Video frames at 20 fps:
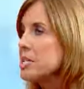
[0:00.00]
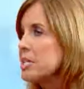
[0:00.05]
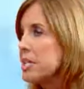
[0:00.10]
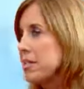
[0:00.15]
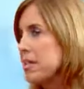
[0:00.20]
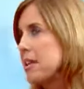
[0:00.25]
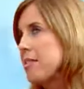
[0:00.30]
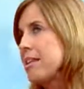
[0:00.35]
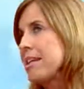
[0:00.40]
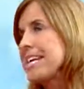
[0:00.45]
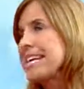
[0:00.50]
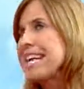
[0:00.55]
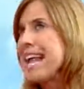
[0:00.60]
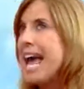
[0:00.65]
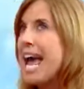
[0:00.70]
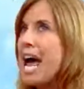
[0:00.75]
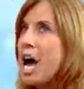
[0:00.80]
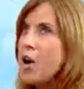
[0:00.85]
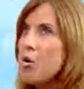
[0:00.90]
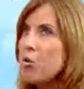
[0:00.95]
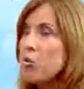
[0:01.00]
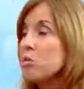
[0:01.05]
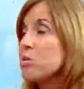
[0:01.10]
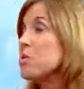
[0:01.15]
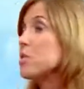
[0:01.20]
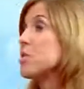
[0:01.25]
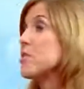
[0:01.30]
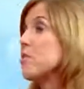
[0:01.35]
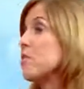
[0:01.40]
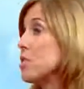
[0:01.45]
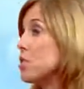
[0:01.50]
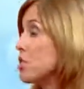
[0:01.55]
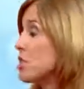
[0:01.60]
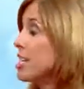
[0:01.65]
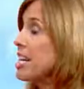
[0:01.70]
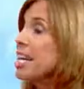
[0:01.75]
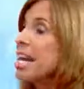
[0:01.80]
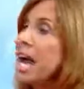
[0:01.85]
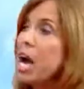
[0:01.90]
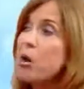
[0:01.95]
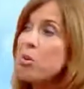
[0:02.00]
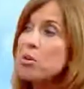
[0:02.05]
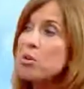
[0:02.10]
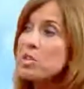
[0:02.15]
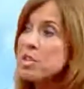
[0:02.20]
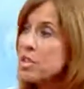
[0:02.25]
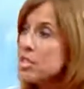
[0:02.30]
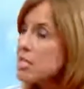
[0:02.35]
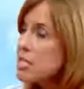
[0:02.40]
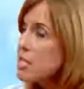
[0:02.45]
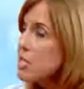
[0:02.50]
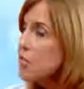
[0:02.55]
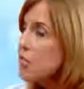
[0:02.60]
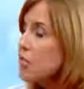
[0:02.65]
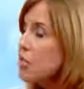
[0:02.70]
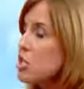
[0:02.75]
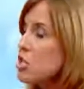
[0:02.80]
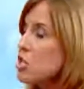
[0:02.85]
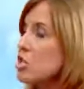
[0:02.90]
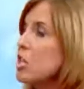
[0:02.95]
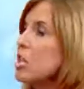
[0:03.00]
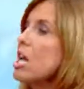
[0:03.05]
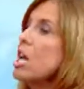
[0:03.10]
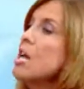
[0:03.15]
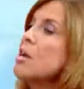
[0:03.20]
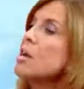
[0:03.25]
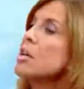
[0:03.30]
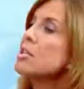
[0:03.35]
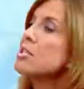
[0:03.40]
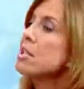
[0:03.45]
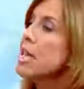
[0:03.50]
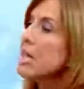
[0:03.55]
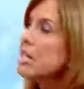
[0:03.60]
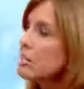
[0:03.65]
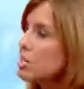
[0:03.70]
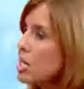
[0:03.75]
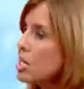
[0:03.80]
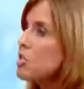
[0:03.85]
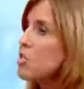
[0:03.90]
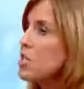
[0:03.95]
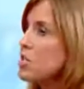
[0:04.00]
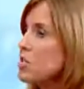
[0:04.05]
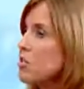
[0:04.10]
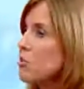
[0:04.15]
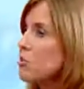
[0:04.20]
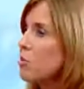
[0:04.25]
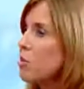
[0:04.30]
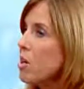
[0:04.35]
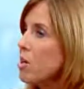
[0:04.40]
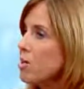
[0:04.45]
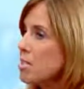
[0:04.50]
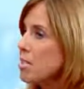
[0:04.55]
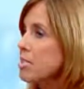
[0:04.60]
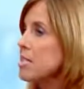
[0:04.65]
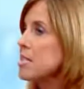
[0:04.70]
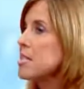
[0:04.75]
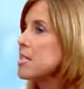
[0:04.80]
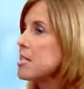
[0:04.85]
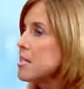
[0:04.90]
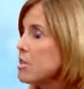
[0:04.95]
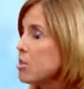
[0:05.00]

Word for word: idea. They think an hour is sufficient. An hour is insufficient because that digestive process is